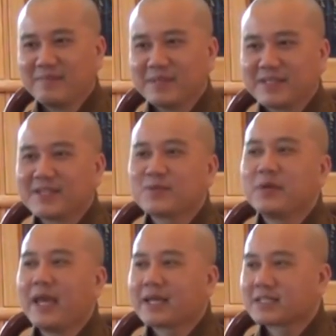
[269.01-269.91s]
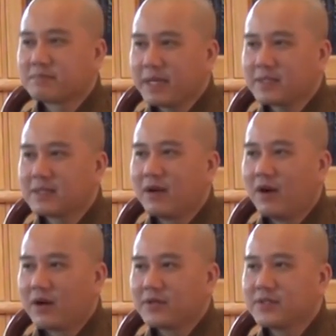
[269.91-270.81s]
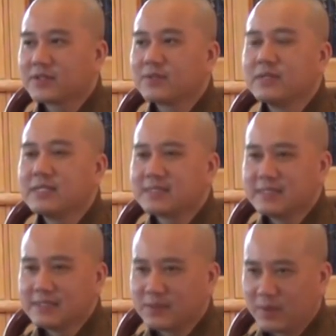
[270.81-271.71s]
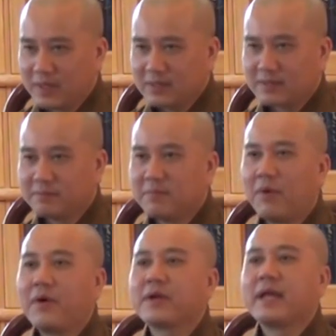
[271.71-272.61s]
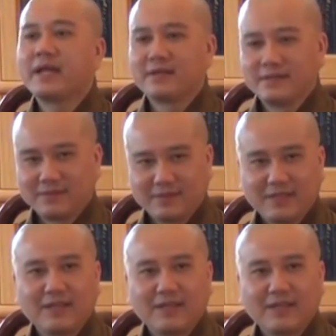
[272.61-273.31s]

because we expect the others to listen to us more than